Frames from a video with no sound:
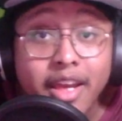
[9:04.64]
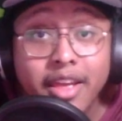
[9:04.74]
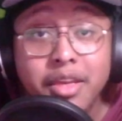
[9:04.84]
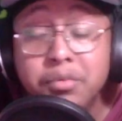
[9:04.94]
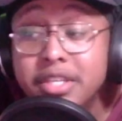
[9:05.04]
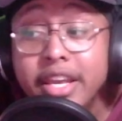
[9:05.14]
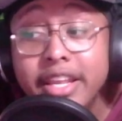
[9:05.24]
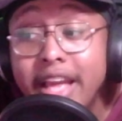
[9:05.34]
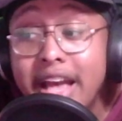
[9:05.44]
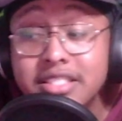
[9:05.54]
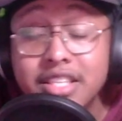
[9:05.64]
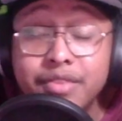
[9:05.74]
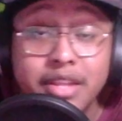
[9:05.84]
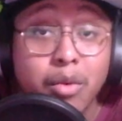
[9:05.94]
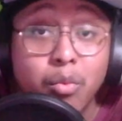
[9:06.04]
He was hitting guys
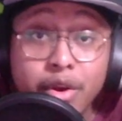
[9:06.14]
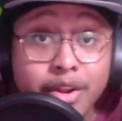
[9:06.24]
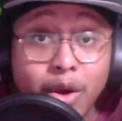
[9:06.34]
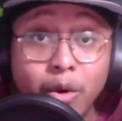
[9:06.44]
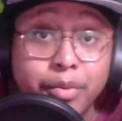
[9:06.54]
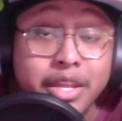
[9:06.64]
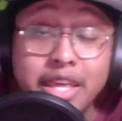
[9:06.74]
even that weren't open.